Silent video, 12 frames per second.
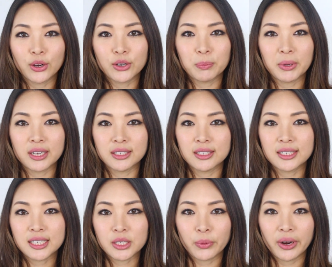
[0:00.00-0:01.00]
go to
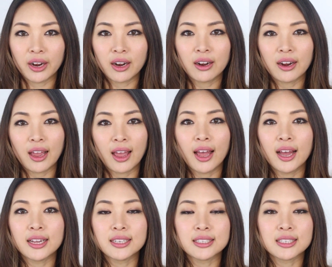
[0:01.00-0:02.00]
Piccadilly Square,
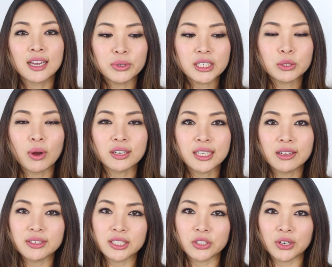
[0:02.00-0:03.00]
and we just walked
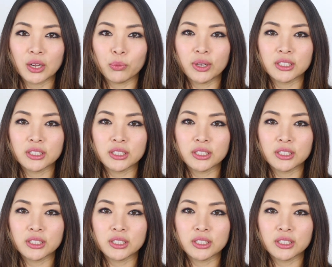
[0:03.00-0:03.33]
down the street and